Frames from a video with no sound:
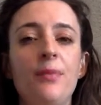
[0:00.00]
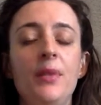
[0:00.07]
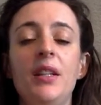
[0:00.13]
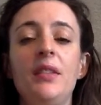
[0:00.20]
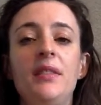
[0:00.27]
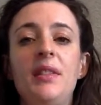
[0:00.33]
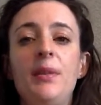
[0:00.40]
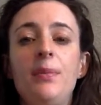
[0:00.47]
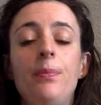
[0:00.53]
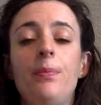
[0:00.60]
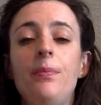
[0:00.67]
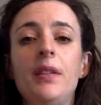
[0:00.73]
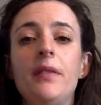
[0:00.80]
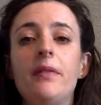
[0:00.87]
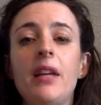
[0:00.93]

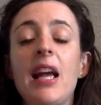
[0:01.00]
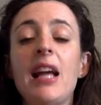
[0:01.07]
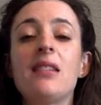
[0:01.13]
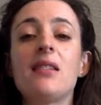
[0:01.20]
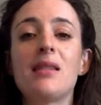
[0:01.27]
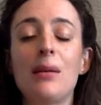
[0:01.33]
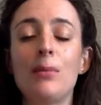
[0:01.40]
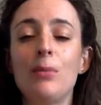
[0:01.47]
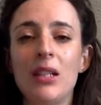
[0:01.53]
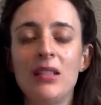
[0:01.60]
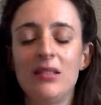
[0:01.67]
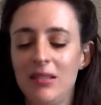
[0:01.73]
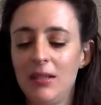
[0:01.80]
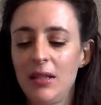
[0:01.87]
You've had someone,